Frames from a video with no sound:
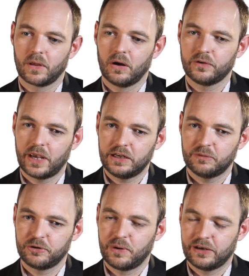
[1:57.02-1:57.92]
On A
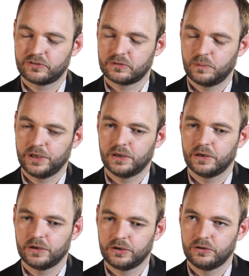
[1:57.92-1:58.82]
W S, we
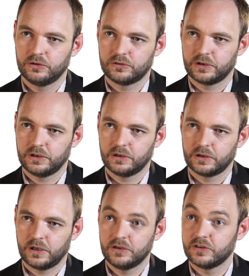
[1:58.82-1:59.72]
are using
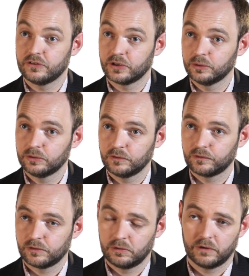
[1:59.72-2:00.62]
E C two
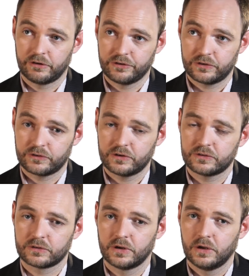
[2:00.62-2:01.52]
for all of our instances.